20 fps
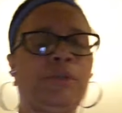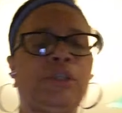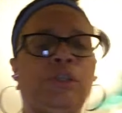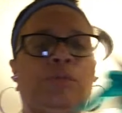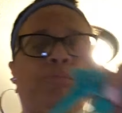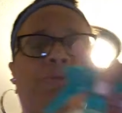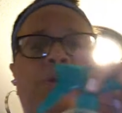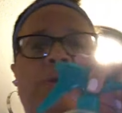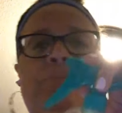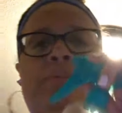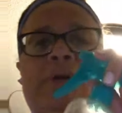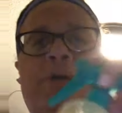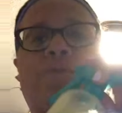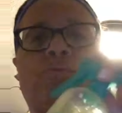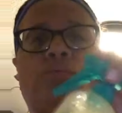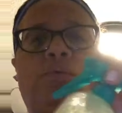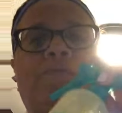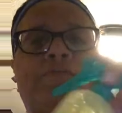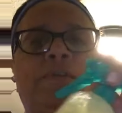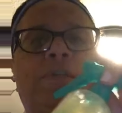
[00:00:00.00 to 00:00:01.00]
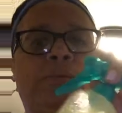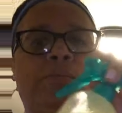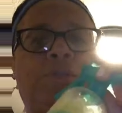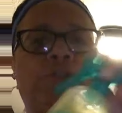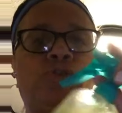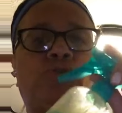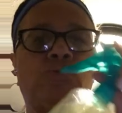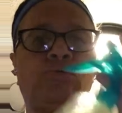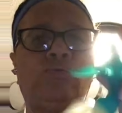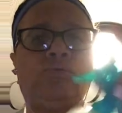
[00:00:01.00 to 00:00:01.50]
spray bottle of
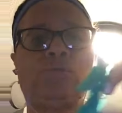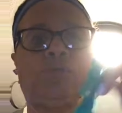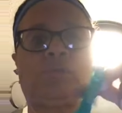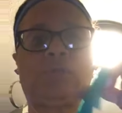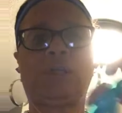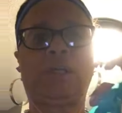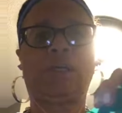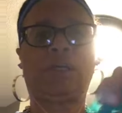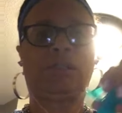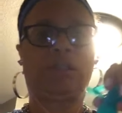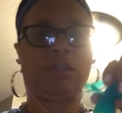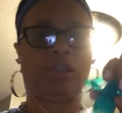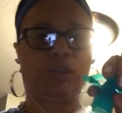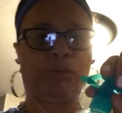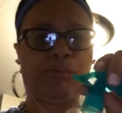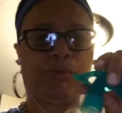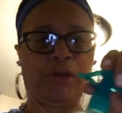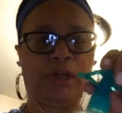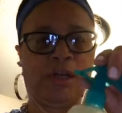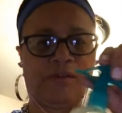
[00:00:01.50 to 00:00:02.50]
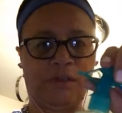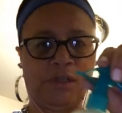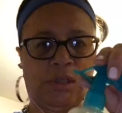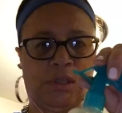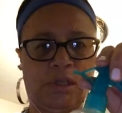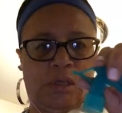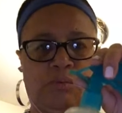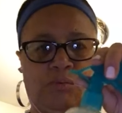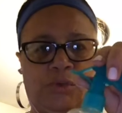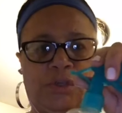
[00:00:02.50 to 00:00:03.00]
lemon juice that I just spray
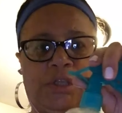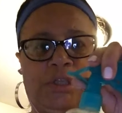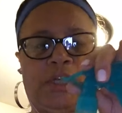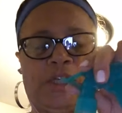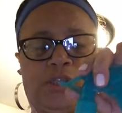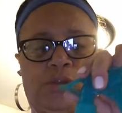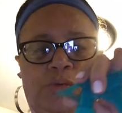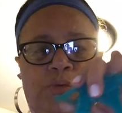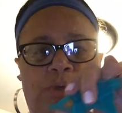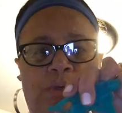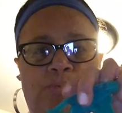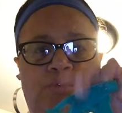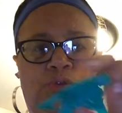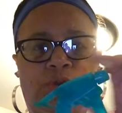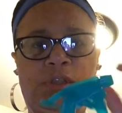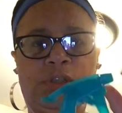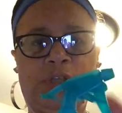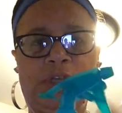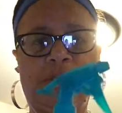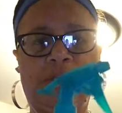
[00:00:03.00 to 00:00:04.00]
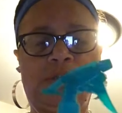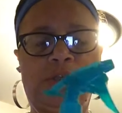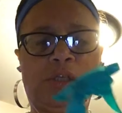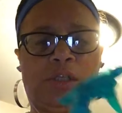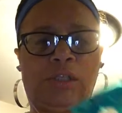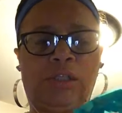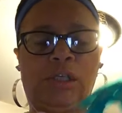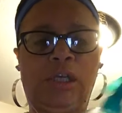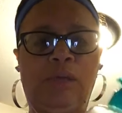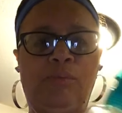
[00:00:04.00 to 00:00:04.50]
everything with. That's what I'm going to take to the
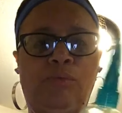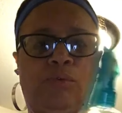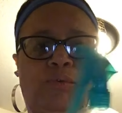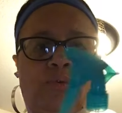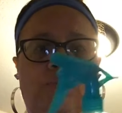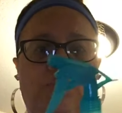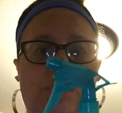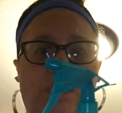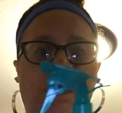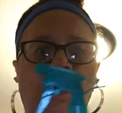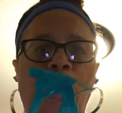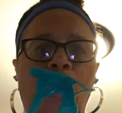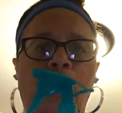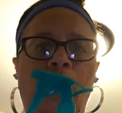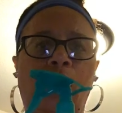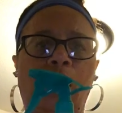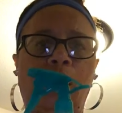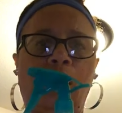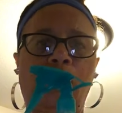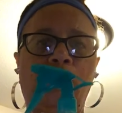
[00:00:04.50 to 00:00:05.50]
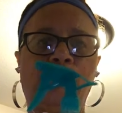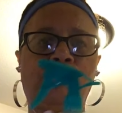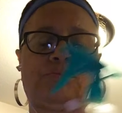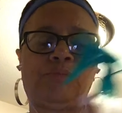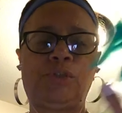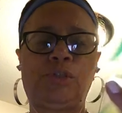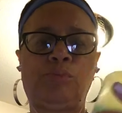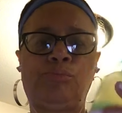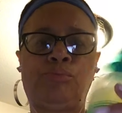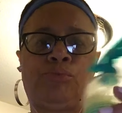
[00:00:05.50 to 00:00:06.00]
table
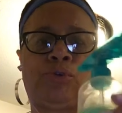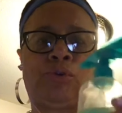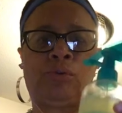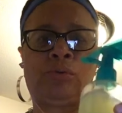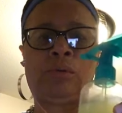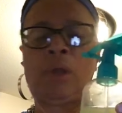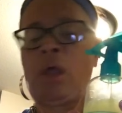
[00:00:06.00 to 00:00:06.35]
to put.